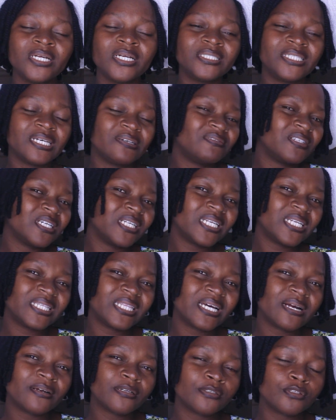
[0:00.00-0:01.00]
definitely
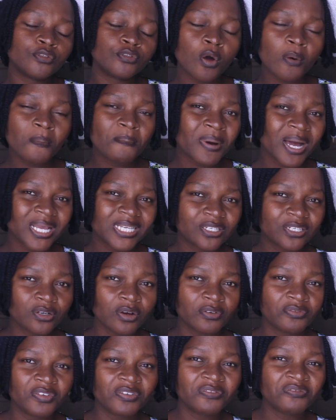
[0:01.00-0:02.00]
there is not much
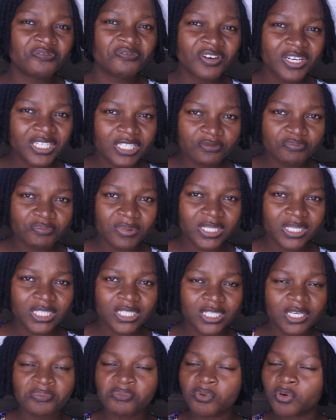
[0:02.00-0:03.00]
of
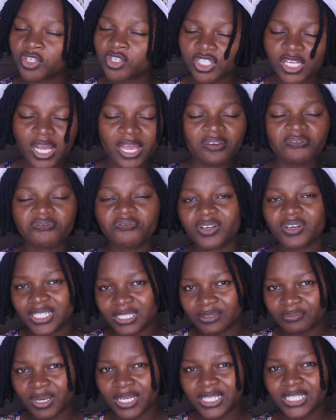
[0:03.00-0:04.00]
investment, emotional
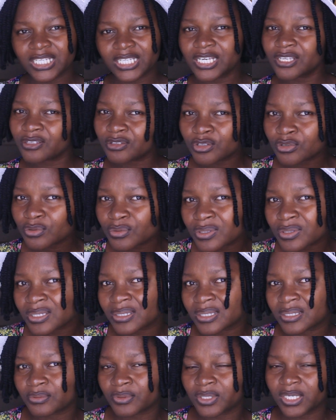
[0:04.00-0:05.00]
investment into
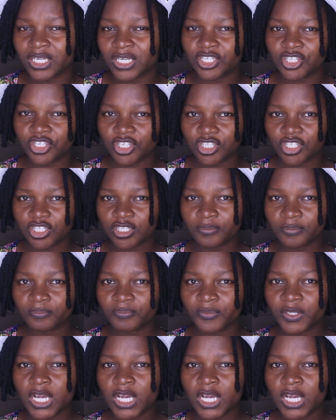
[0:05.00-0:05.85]
this relationship.